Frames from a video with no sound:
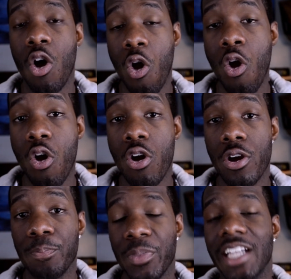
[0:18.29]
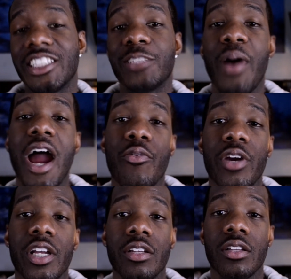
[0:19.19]
or
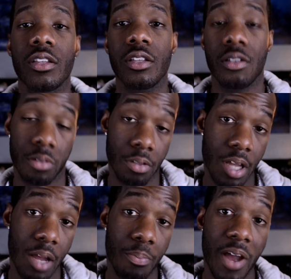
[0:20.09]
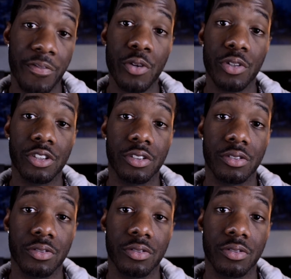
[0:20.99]
inspiring my viewers.